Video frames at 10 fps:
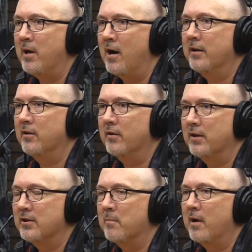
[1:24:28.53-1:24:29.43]
binocular
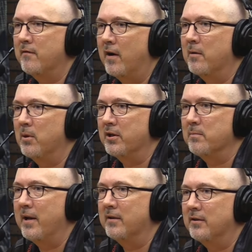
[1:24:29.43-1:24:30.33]
that's on my
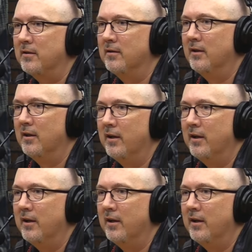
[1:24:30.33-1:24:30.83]
fireplace mantle.